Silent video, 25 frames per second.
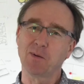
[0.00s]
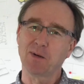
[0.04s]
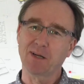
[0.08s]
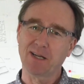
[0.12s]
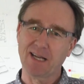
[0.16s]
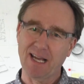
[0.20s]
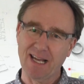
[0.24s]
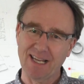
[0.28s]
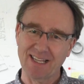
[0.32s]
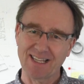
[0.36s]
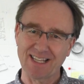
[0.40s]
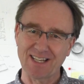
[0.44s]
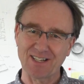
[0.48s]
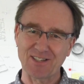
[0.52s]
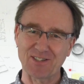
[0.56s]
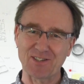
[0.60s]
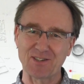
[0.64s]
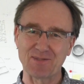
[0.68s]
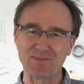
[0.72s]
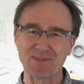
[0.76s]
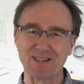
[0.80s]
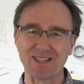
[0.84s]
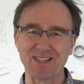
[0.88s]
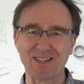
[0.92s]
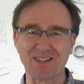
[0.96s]
Well, hey there,
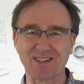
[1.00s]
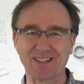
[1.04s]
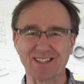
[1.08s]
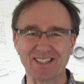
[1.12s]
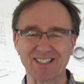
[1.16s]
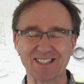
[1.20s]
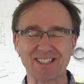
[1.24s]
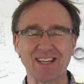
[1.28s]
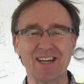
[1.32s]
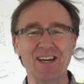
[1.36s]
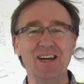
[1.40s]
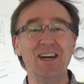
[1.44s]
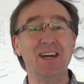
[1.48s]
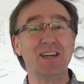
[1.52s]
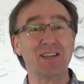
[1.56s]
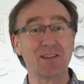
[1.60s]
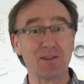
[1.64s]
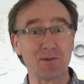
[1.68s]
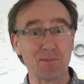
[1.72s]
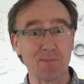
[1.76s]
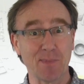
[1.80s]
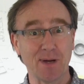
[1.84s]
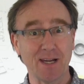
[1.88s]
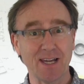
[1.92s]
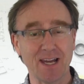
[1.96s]
Shooby Doodlers.
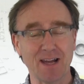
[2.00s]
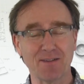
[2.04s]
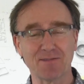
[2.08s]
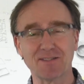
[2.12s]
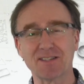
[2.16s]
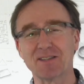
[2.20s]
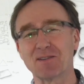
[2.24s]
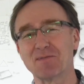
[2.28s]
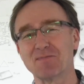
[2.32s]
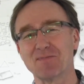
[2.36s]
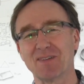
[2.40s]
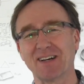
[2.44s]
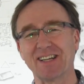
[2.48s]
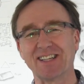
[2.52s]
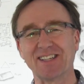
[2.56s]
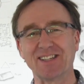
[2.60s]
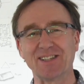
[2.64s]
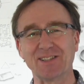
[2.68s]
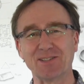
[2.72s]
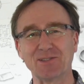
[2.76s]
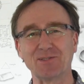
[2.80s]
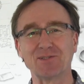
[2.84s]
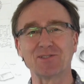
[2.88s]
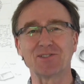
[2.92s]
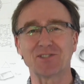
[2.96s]
You may have seen my
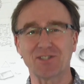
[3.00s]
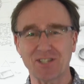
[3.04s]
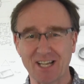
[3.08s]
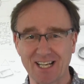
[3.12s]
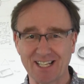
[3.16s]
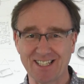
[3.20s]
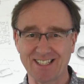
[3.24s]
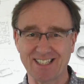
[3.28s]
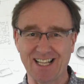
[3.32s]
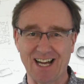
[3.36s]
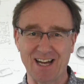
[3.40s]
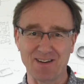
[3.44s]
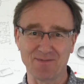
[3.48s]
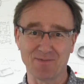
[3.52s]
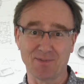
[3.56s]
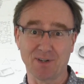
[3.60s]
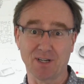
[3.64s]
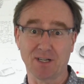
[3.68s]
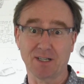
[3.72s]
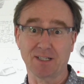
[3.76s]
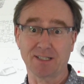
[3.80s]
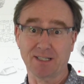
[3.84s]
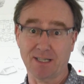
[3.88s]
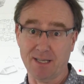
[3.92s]
new channel advert,